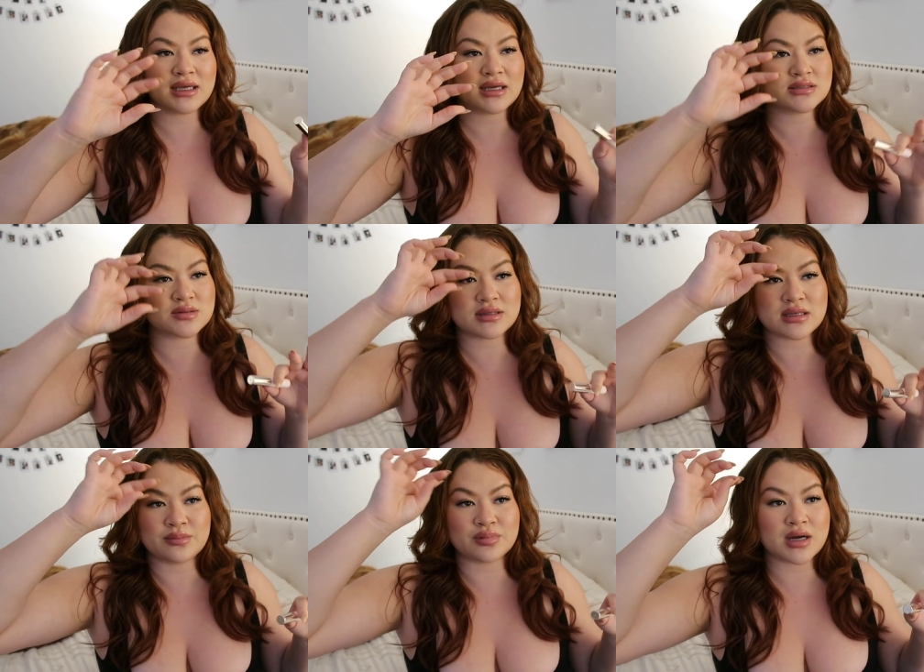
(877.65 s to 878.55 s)
It comes with
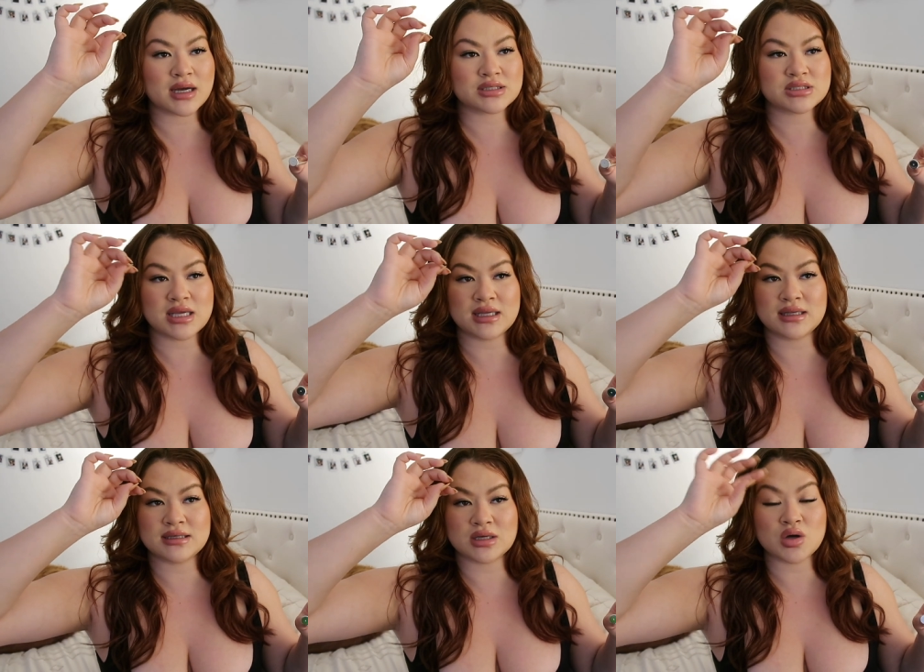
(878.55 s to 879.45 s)
a brush
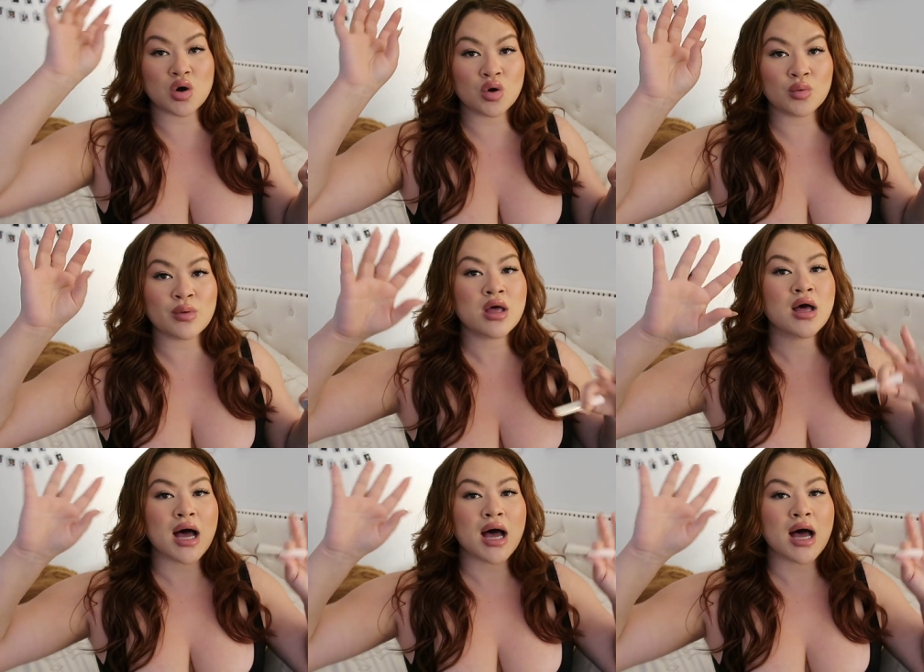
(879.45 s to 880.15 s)
and a comb.